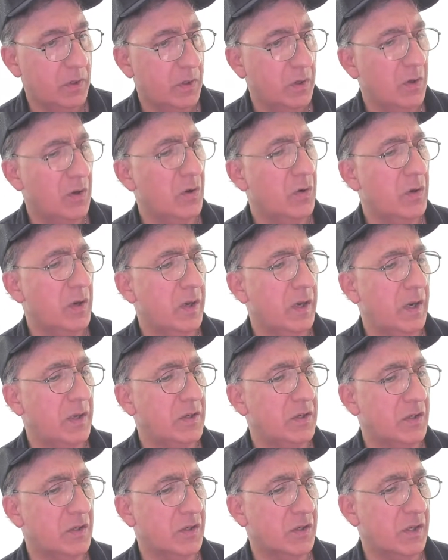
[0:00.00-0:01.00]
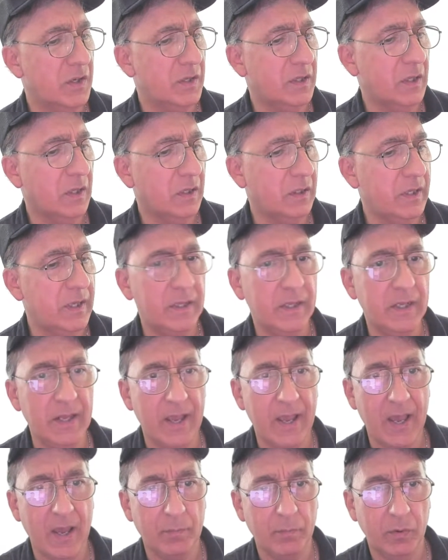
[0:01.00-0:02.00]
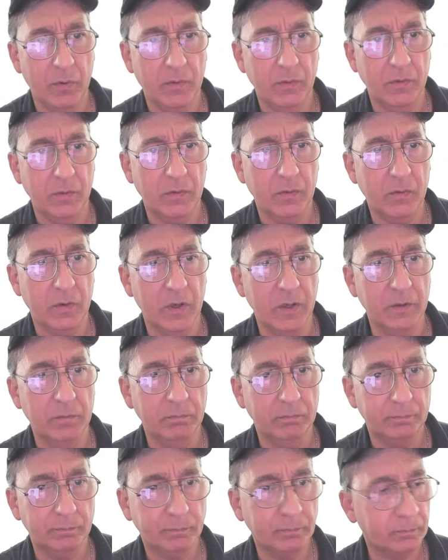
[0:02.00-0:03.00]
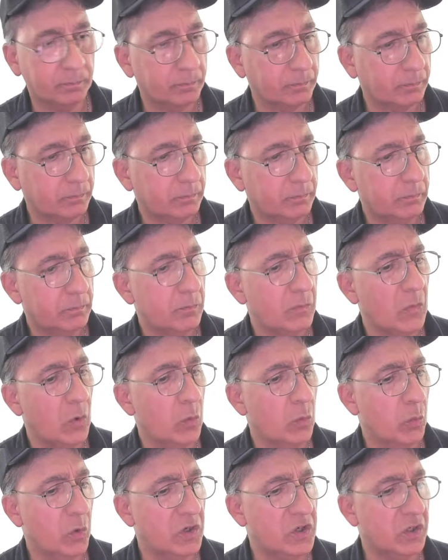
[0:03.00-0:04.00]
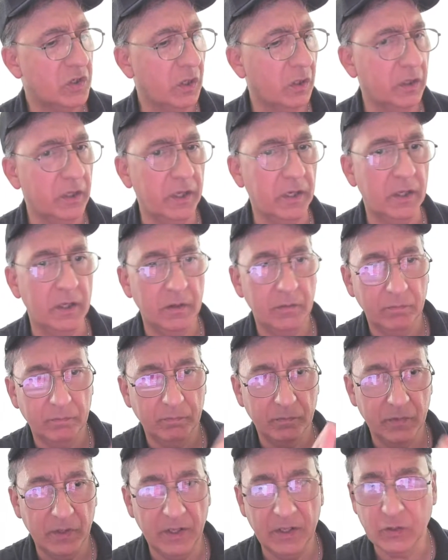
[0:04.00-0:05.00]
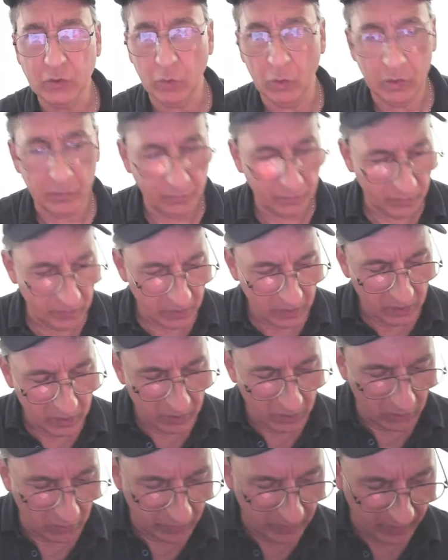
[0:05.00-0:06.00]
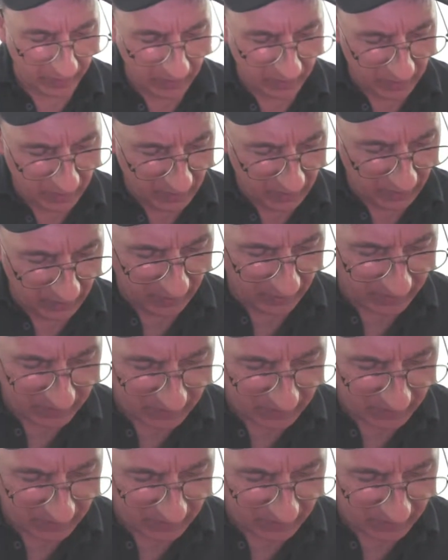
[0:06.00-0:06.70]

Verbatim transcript: okay, and so it's going to delete the app, okay. Once you delete it, it's off. Okay, next